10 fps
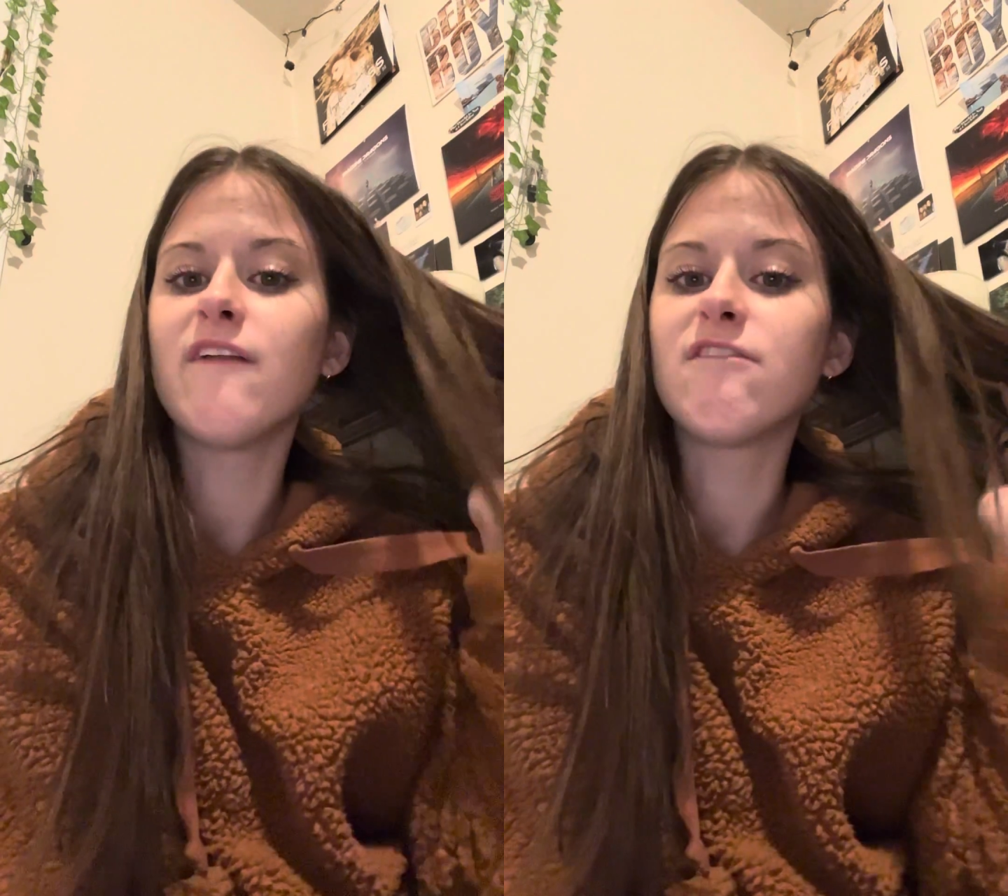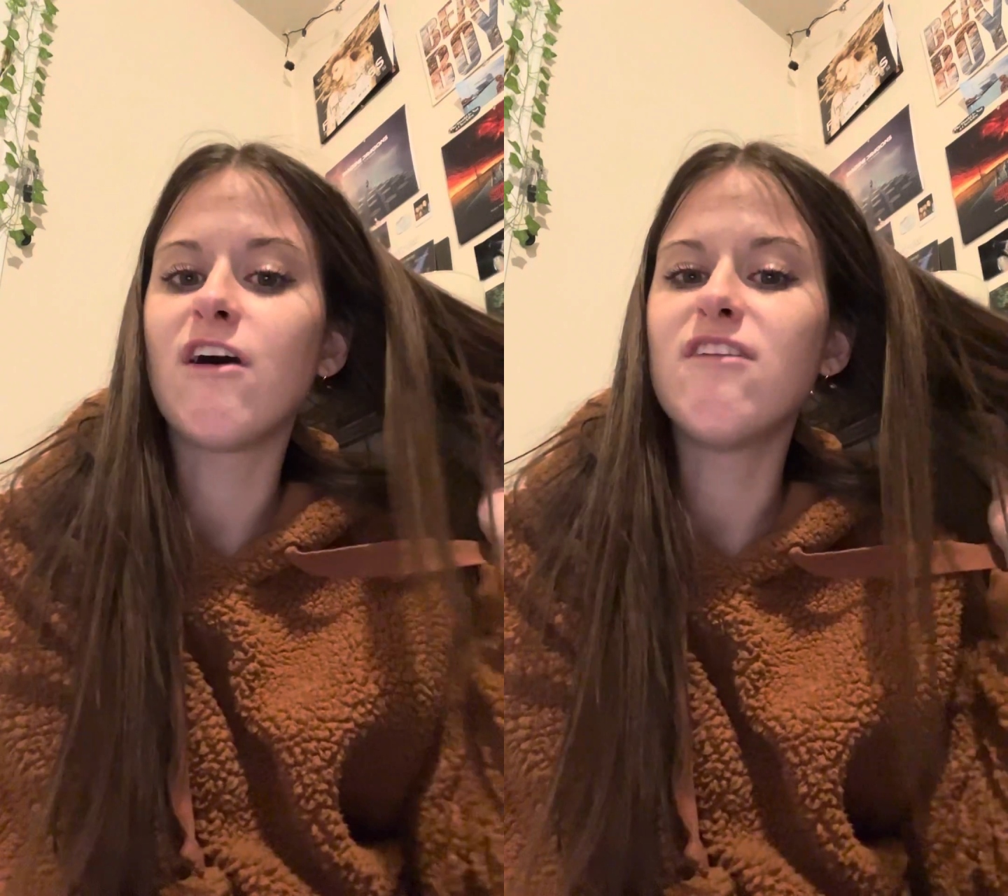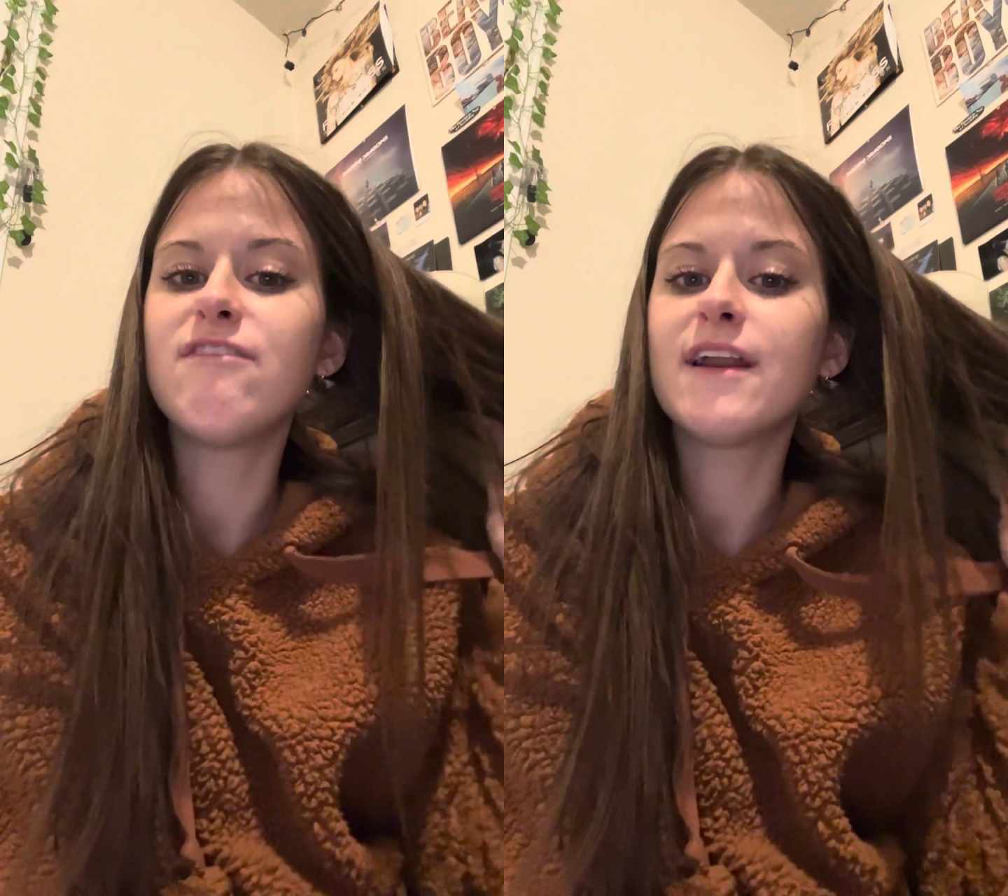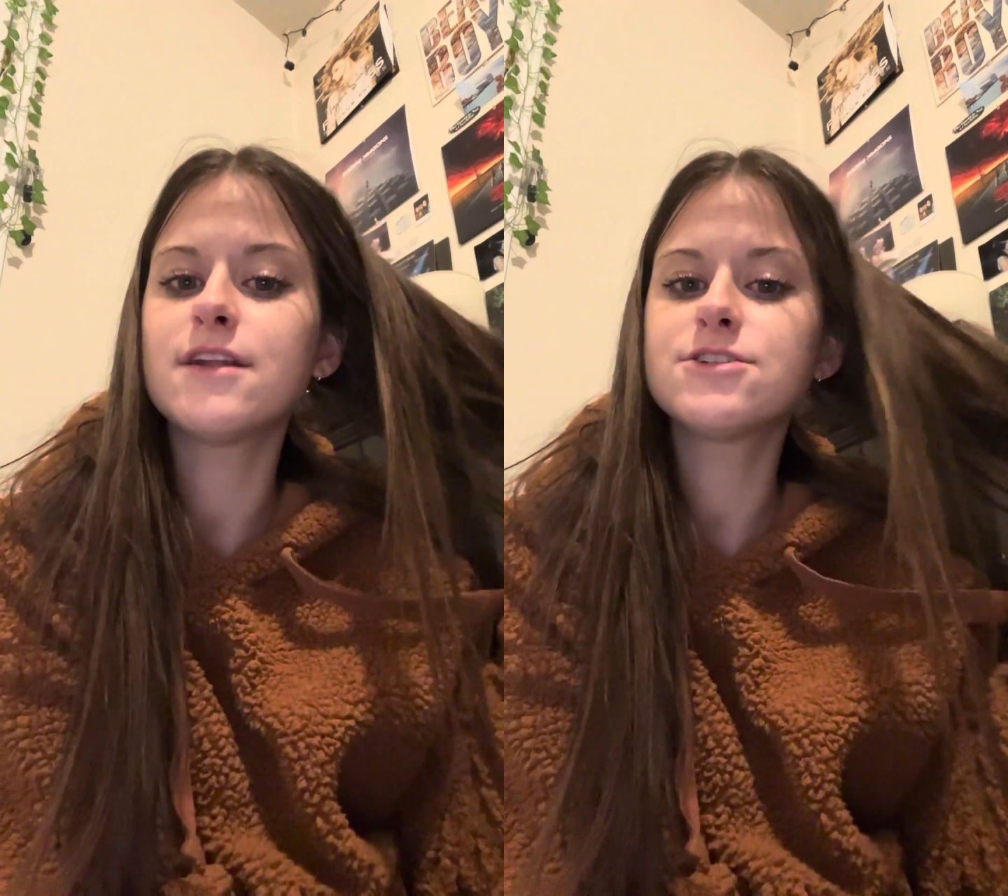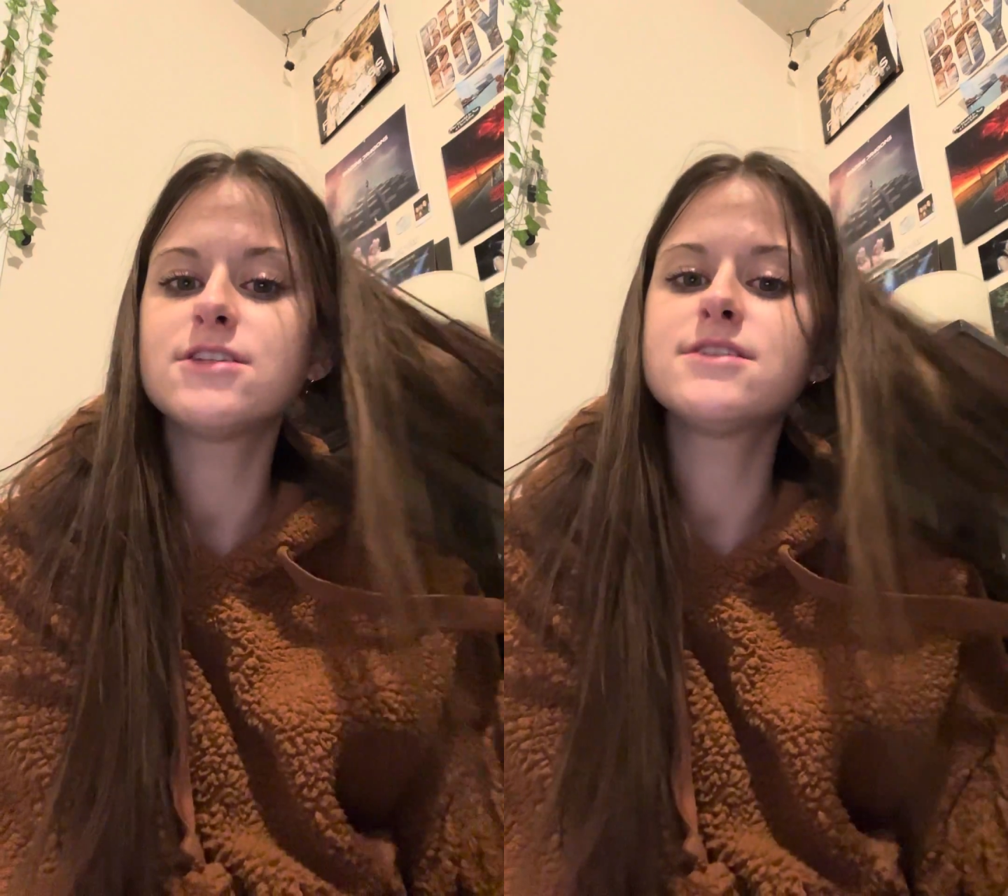involve
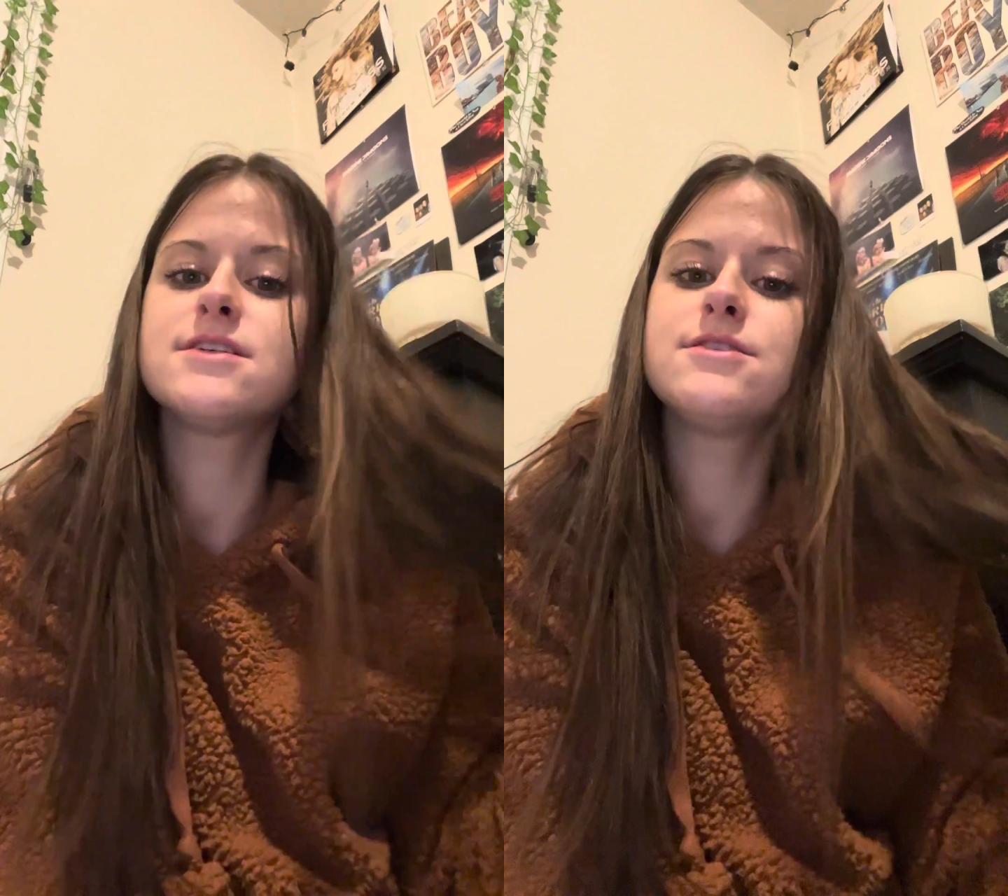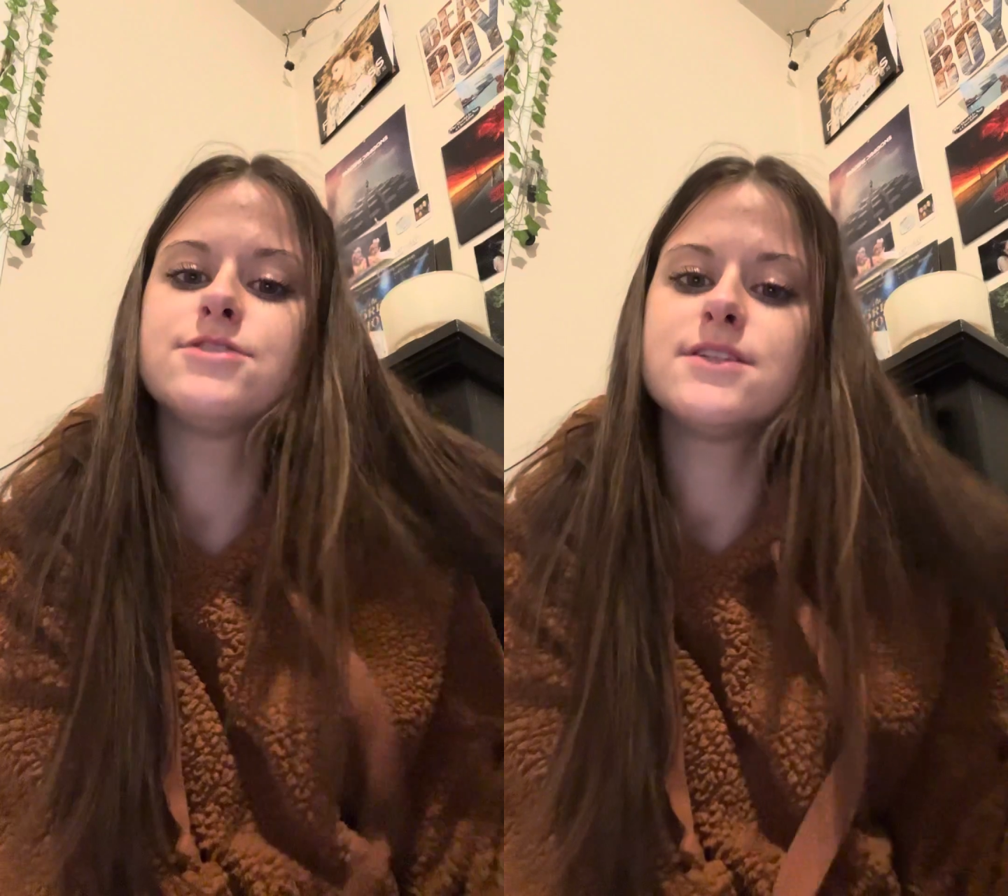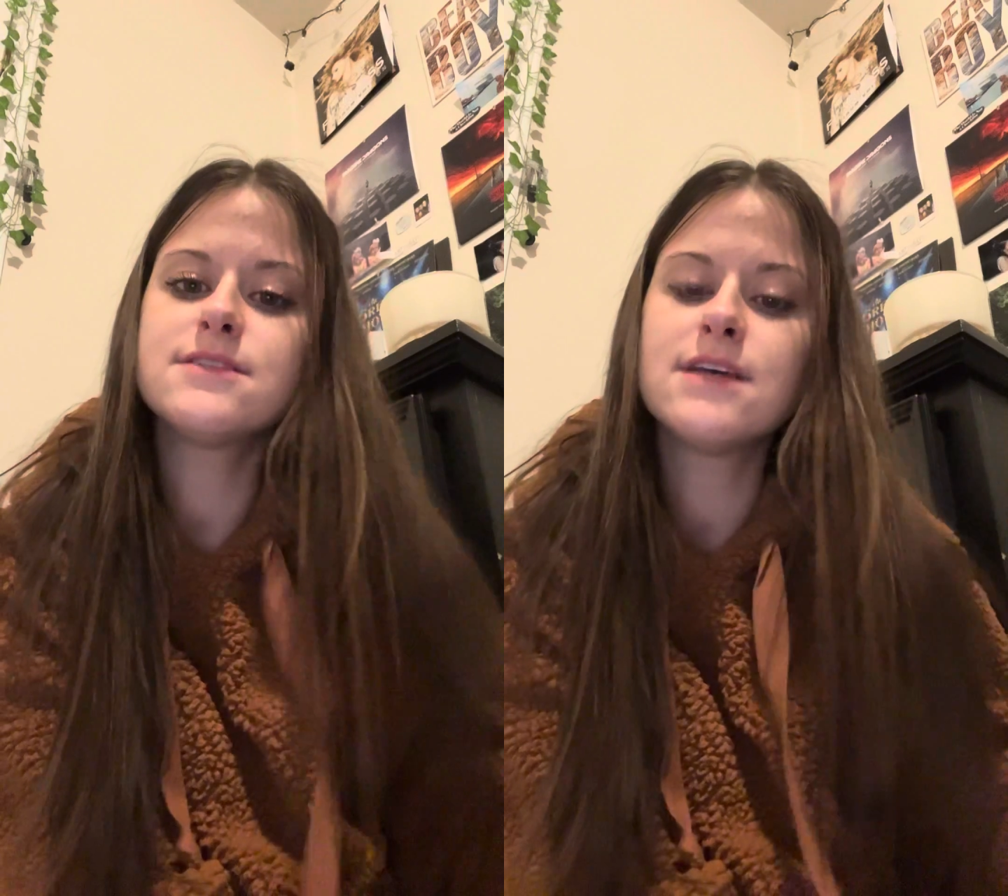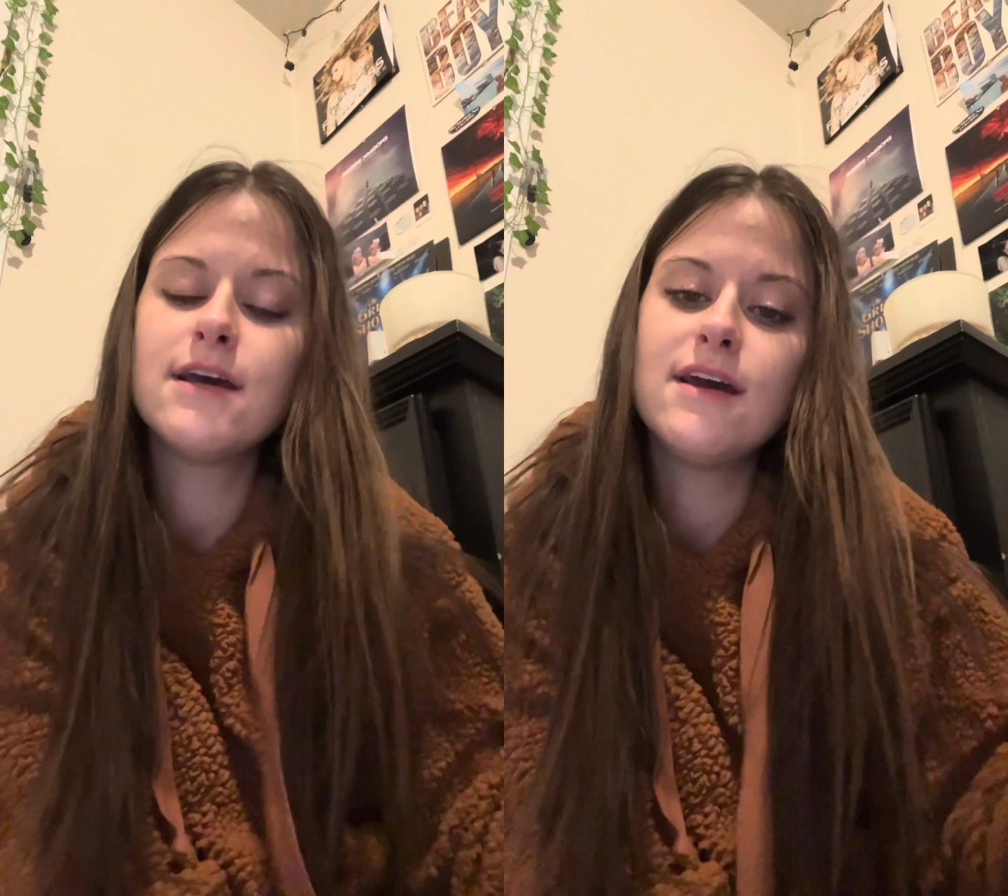financial institutions,